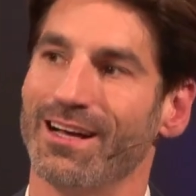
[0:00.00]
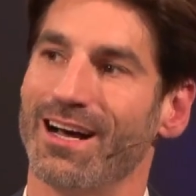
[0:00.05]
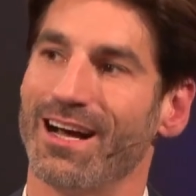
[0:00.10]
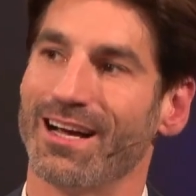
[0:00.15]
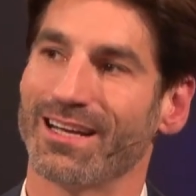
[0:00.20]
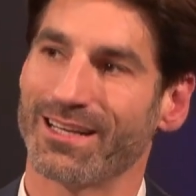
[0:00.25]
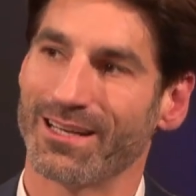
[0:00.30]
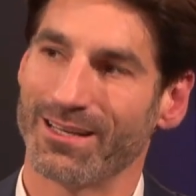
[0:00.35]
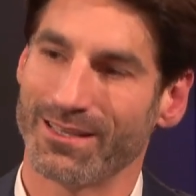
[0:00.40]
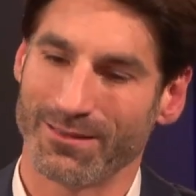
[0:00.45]

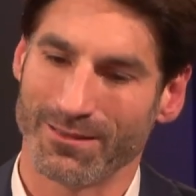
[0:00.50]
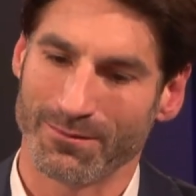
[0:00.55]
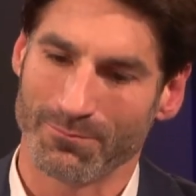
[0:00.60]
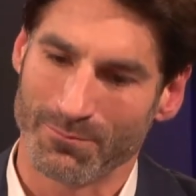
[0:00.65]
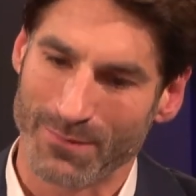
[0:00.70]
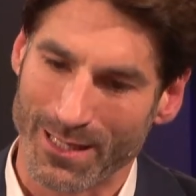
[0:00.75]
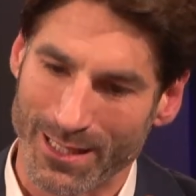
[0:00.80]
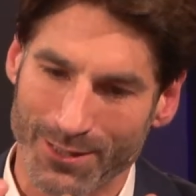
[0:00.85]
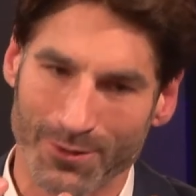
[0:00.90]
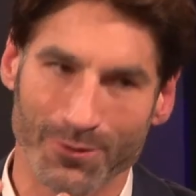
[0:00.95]
I can
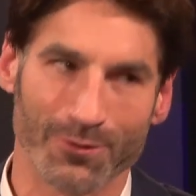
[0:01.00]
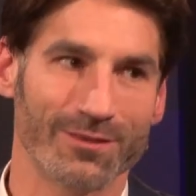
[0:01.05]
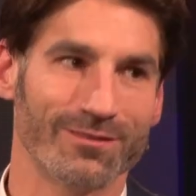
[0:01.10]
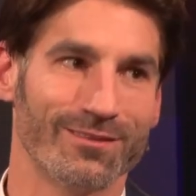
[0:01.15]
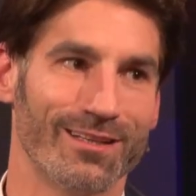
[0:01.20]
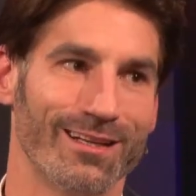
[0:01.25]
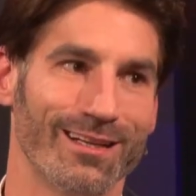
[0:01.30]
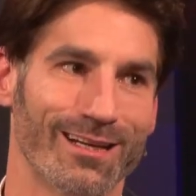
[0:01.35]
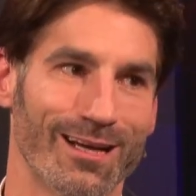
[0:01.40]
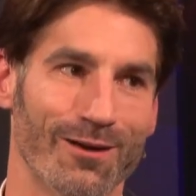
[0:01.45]
make your
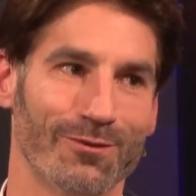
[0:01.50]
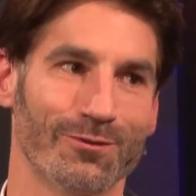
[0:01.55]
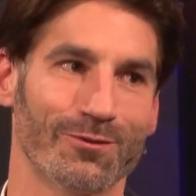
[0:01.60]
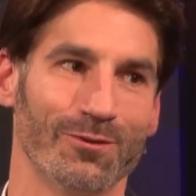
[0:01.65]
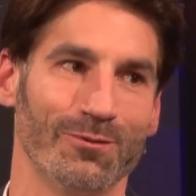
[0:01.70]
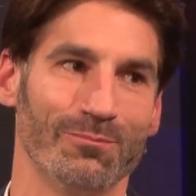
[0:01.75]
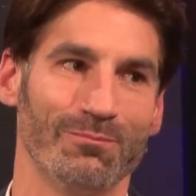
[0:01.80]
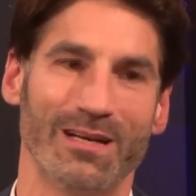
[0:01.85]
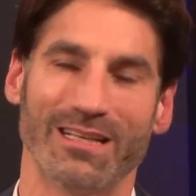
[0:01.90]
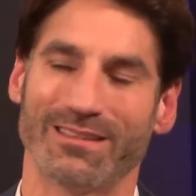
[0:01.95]
aesthetic
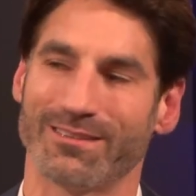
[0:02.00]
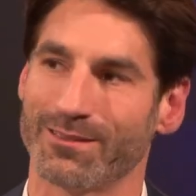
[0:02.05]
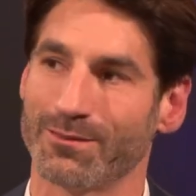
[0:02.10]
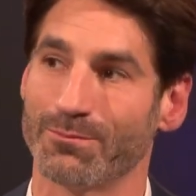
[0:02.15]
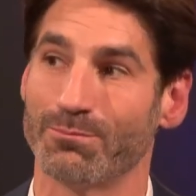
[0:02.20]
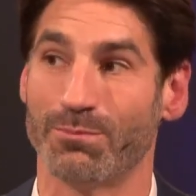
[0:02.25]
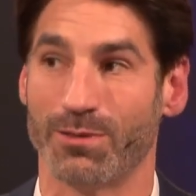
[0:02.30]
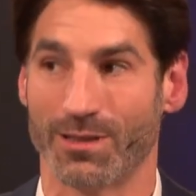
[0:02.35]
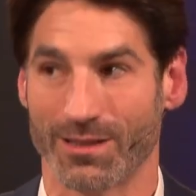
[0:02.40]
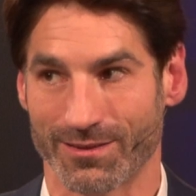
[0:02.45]
outcome better,
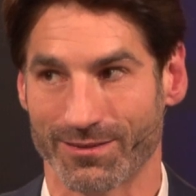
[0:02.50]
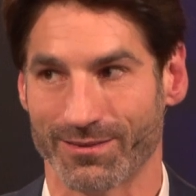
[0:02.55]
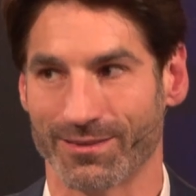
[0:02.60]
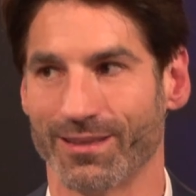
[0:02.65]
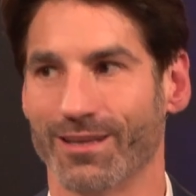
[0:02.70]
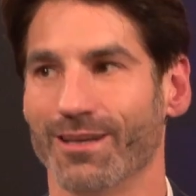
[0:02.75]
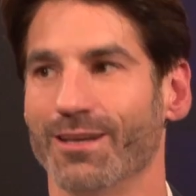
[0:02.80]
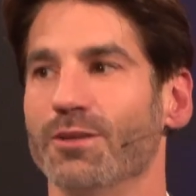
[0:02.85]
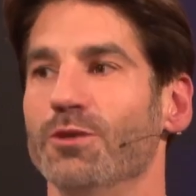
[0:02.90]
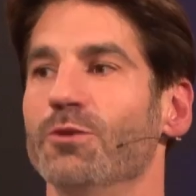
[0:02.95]
but
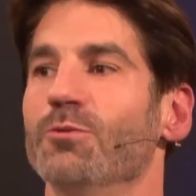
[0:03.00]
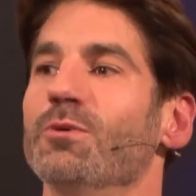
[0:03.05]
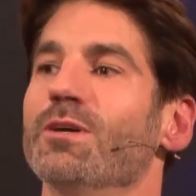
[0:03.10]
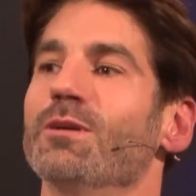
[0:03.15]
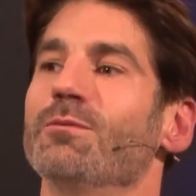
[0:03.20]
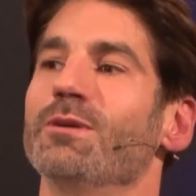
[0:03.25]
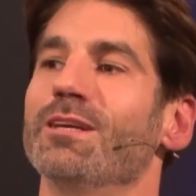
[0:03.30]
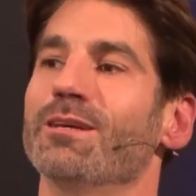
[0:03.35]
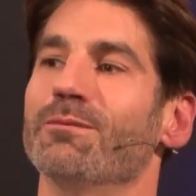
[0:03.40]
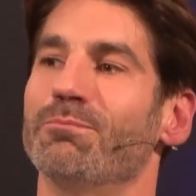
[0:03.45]
you
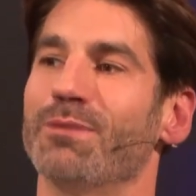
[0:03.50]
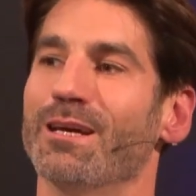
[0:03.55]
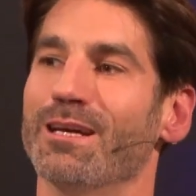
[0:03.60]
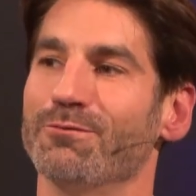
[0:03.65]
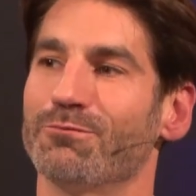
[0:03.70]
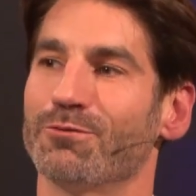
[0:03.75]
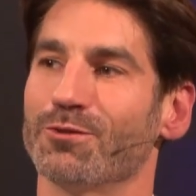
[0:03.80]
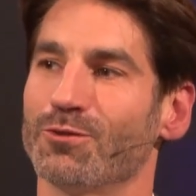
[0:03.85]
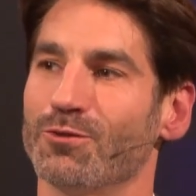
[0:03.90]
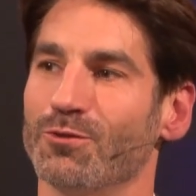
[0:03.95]
will be in
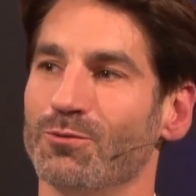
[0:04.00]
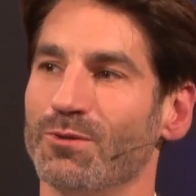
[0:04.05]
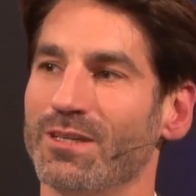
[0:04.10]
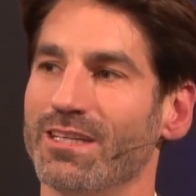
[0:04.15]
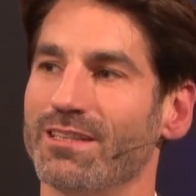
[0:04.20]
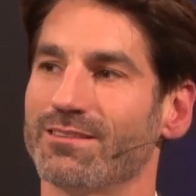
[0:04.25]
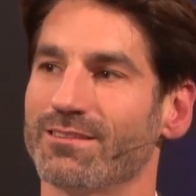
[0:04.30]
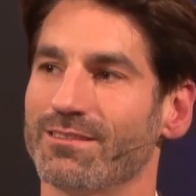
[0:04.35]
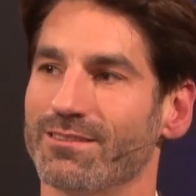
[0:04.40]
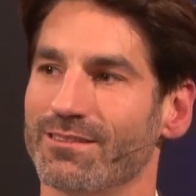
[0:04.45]
pain for 2 weeks?